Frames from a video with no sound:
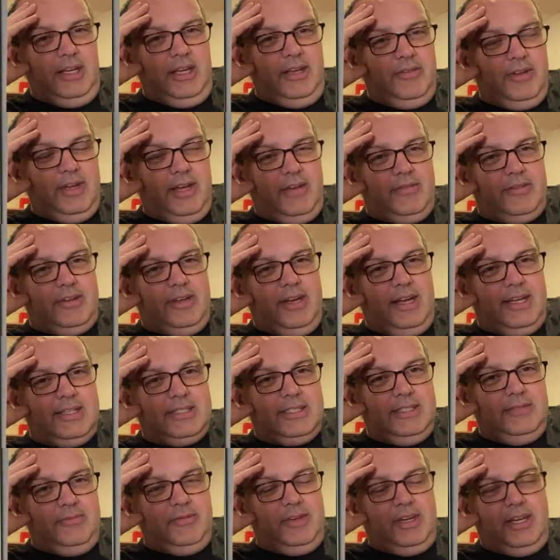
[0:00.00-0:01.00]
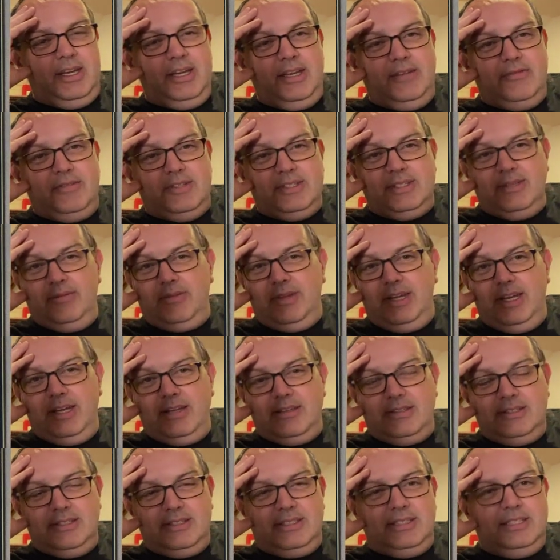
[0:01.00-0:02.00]
have to ask him again for something
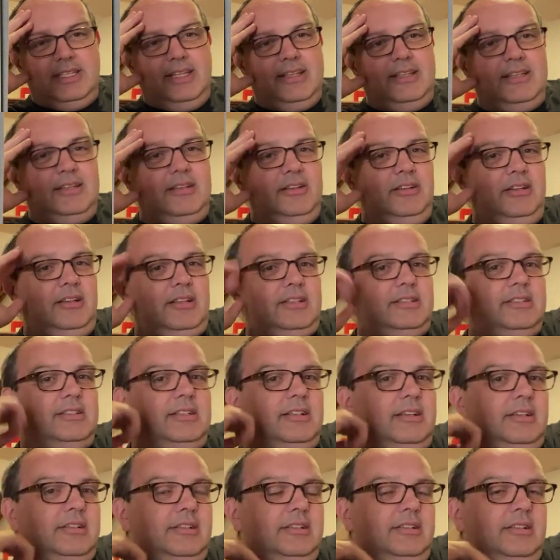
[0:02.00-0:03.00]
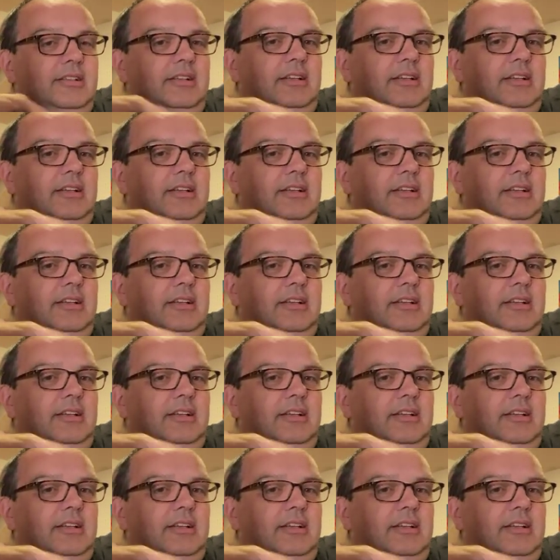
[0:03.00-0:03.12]
else, it's another $1.